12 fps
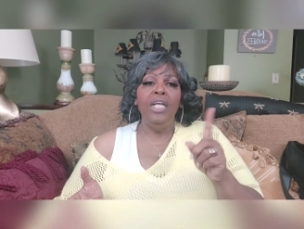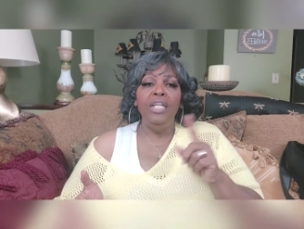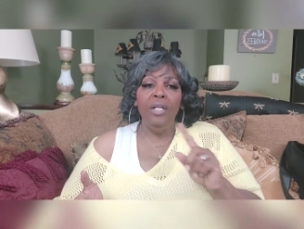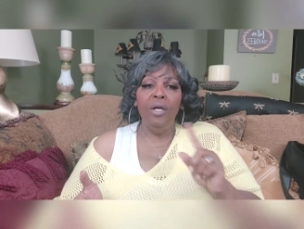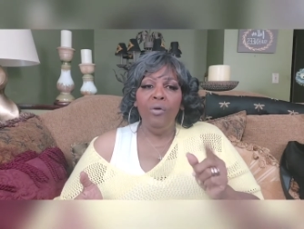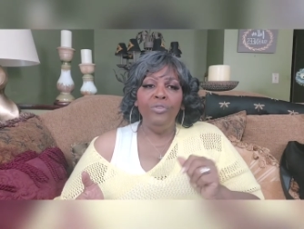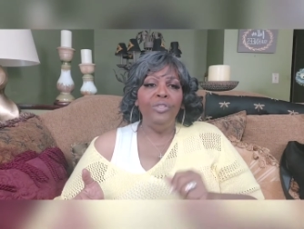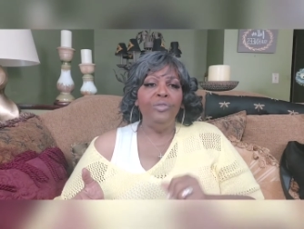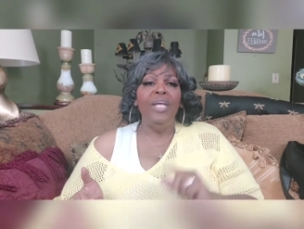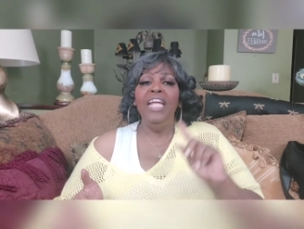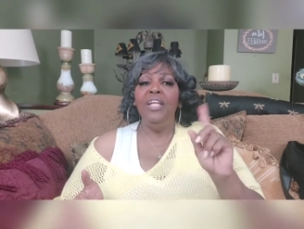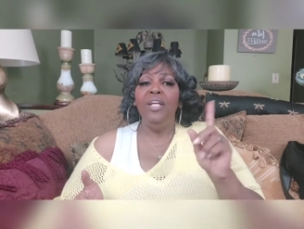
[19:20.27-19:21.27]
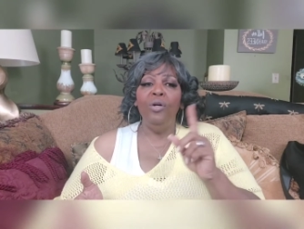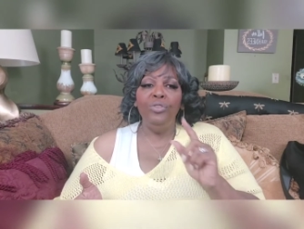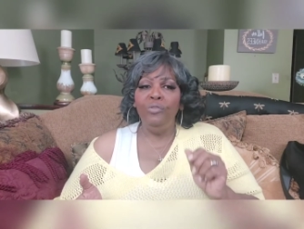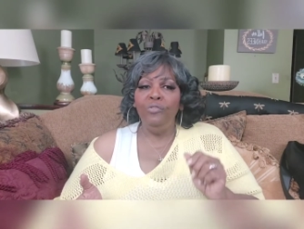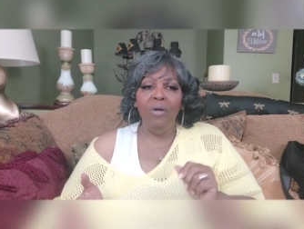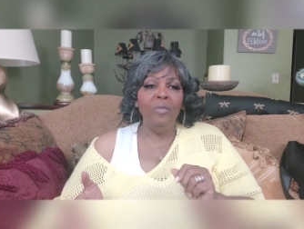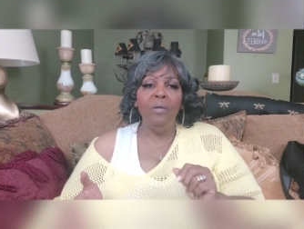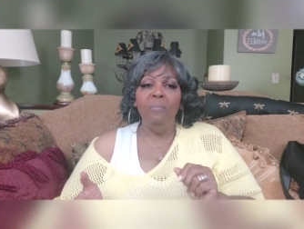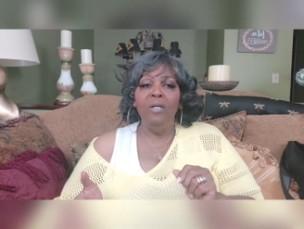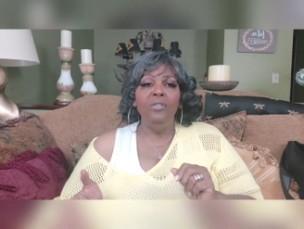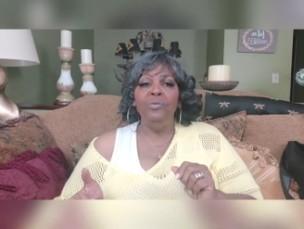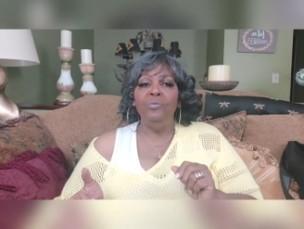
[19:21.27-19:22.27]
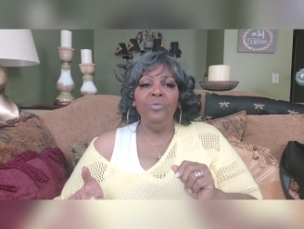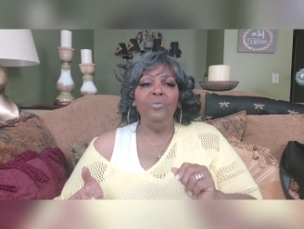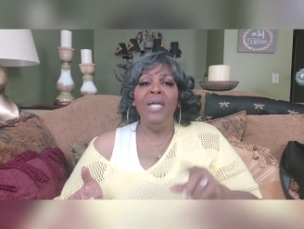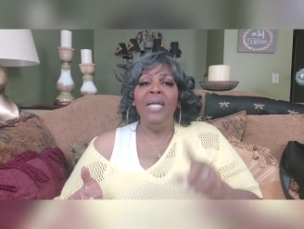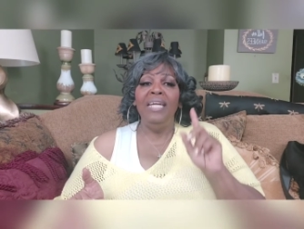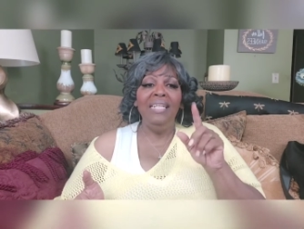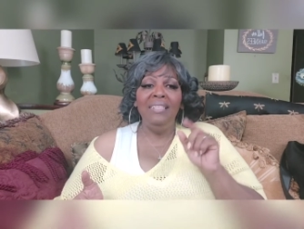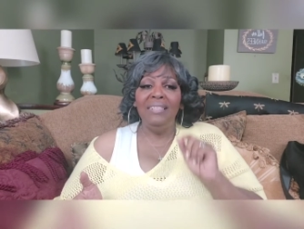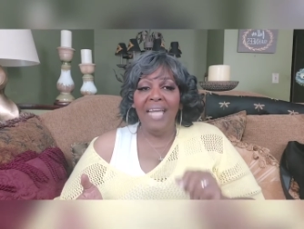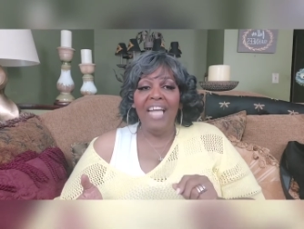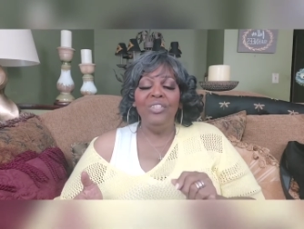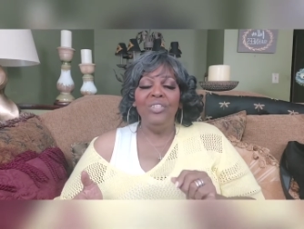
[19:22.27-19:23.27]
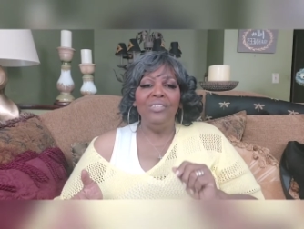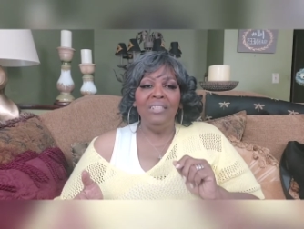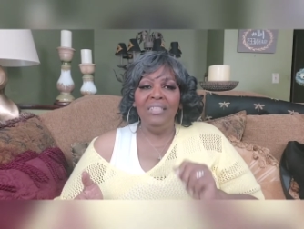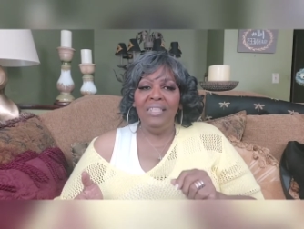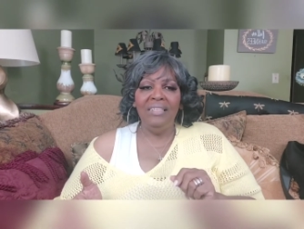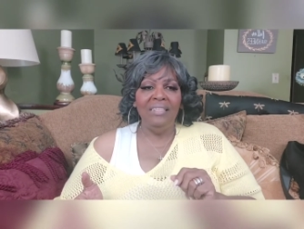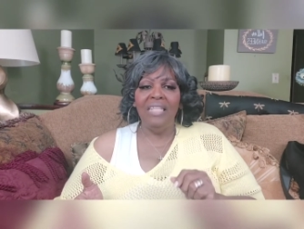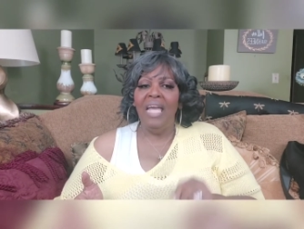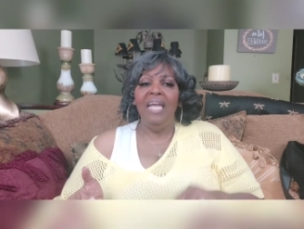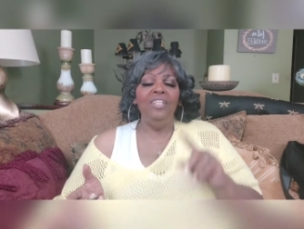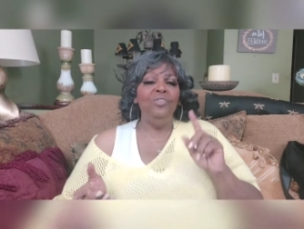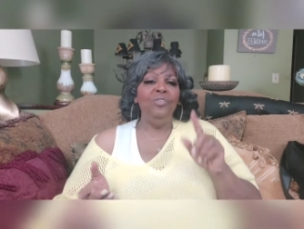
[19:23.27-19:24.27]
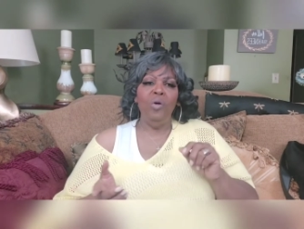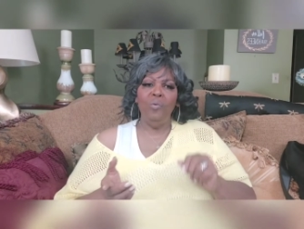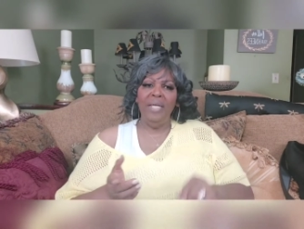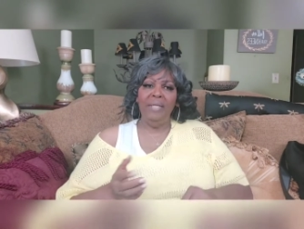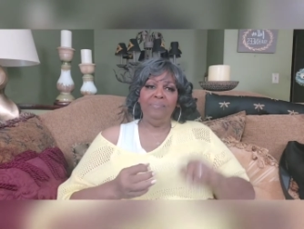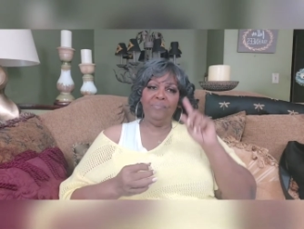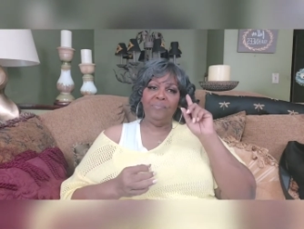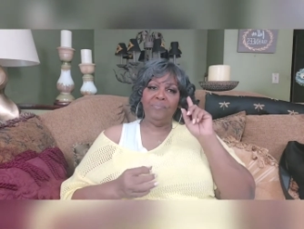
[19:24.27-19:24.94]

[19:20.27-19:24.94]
He knows you. He knows you from your mother's womb. He's got your digits. And you know what?